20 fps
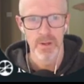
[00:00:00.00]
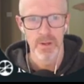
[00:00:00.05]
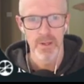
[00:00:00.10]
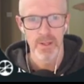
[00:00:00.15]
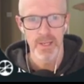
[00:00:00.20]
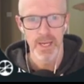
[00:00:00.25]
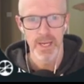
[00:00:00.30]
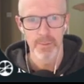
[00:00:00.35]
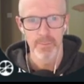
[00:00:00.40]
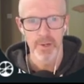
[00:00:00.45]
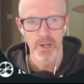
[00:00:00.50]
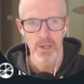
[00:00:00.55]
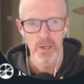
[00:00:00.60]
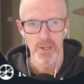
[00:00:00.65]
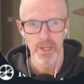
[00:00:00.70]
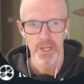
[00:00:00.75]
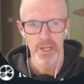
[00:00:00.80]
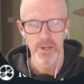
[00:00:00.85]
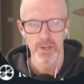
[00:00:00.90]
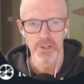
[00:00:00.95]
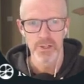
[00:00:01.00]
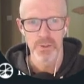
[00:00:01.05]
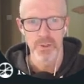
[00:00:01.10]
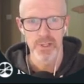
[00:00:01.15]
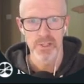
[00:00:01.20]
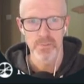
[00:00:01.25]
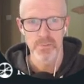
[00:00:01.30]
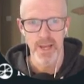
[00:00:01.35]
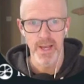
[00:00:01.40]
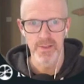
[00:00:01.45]
Okay, I'm going to click here to
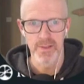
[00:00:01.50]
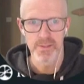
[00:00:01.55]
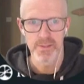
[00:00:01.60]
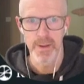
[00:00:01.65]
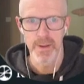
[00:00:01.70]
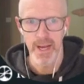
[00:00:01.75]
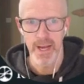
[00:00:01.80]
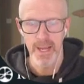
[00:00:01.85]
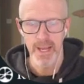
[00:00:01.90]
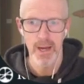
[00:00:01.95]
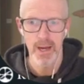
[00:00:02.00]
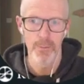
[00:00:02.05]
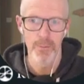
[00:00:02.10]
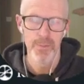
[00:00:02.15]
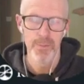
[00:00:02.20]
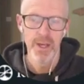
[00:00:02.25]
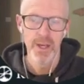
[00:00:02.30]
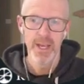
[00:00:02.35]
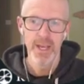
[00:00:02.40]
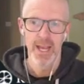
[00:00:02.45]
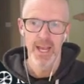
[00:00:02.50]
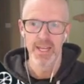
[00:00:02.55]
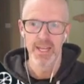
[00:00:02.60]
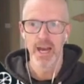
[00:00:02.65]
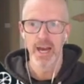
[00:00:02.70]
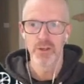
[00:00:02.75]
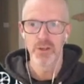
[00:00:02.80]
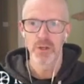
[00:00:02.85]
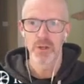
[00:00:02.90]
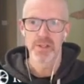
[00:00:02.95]
expand this back out. And now
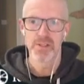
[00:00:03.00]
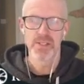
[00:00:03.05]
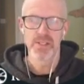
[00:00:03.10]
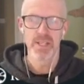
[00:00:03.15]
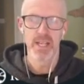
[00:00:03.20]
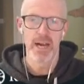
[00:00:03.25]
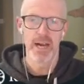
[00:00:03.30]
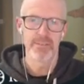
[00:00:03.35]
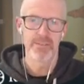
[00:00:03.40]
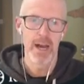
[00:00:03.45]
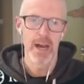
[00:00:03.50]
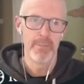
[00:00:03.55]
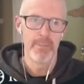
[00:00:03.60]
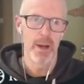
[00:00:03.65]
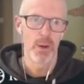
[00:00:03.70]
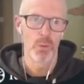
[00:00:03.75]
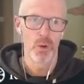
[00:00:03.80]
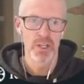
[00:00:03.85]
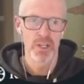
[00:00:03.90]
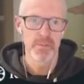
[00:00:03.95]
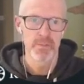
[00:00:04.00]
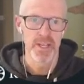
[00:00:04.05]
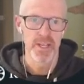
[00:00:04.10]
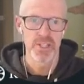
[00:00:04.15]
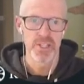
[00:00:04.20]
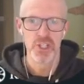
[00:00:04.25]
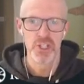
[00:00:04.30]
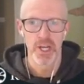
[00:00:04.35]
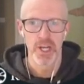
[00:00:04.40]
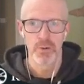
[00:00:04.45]
you can see I've got my
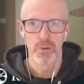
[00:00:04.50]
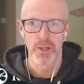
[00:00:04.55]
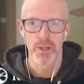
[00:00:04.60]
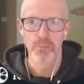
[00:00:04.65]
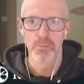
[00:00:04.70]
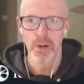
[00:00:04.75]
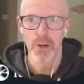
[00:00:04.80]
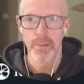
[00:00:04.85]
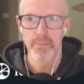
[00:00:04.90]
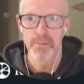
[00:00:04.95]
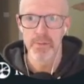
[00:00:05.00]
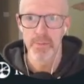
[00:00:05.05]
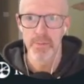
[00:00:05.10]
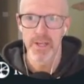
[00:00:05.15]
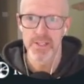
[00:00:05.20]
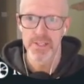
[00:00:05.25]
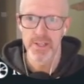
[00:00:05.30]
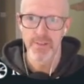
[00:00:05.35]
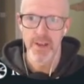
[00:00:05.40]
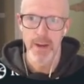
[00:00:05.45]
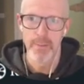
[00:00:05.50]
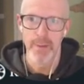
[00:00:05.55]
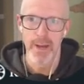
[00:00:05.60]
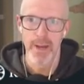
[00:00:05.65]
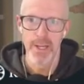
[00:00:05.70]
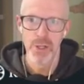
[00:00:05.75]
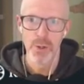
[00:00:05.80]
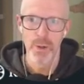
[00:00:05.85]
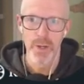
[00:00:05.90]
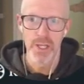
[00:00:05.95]
workspace generally prepped because I've got my
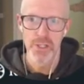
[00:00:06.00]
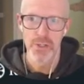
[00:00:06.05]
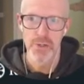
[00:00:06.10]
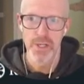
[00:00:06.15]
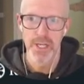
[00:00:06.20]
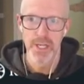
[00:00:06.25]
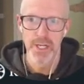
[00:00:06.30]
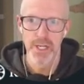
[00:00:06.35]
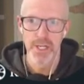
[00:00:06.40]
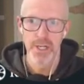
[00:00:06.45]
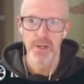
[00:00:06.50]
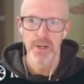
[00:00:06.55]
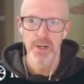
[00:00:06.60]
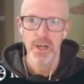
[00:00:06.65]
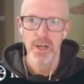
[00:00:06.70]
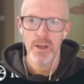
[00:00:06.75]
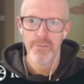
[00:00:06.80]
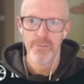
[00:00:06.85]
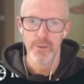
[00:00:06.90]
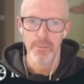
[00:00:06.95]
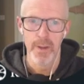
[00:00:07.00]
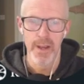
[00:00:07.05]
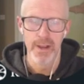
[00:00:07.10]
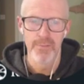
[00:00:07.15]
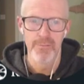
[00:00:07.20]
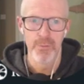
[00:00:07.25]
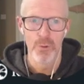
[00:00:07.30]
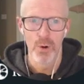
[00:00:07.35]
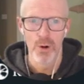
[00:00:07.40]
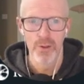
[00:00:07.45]
new entry here for May
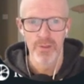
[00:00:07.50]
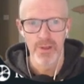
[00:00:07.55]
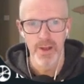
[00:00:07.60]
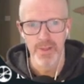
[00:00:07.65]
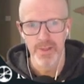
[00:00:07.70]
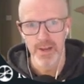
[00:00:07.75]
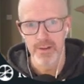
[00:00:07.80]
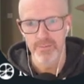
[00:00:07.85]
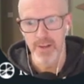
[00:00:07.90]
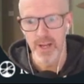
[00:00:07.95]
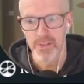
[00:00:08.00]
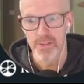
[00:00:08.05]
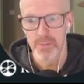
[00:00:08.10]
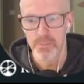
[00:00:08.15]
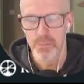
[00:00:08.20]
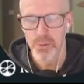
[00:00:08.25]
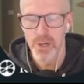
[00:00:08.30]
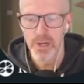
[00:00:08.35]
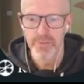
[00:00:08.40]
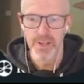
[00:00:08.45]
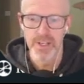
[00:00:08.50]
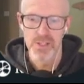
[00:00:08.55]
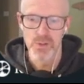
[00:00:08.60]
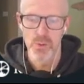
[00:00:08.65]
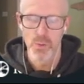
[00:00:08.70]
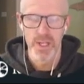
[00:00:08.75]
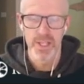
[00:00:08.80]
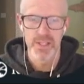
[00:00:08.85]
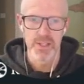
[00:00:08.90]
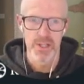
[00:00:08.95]
4th, and then I've got the previous
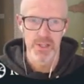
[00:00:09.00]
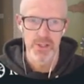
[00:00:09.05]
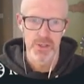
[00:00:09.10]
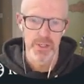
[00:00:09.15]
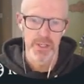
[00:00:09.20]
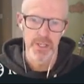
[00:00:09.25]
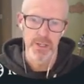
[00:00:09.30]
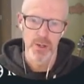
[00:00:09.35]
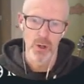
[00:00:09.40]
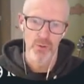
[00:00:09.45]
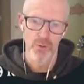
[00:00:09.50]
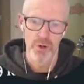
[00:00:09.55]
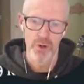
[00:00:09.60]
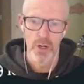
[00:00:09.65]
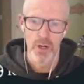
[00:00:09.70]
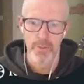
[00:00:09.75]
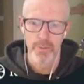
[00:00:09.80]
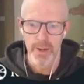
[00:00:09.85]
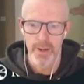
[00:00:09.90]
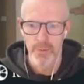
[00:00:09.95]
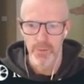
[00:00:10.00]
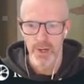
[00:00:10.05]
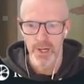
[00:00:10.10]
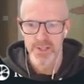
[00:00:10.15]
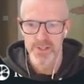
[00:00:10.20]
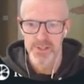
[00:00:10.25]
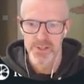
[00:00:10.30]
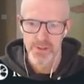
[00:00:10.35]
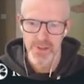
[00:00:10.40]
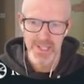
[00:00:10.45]
week's entry over on my
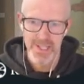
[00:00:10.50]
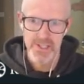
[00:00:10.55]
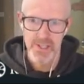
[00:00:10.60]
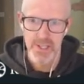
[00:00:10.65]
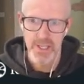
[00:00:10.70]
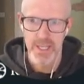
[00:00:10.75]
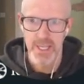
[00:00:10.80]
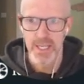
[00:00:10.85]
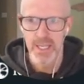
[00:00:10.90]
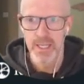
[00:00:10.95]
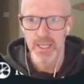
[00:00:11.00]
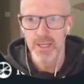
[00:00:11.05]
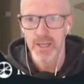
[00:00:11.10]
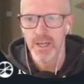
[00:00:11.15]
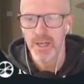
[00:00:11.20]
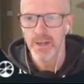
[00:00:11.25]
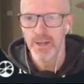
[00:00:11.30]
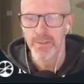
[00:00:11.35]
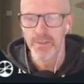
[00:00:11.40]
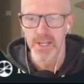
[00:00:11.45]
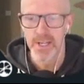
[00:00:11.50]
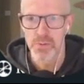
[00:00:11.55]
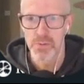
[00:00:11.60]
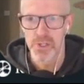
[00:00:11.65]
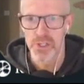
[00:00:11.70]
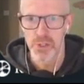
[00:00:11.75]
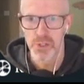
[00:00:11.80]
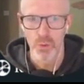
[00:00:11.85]
right. So that's the key. That's what you're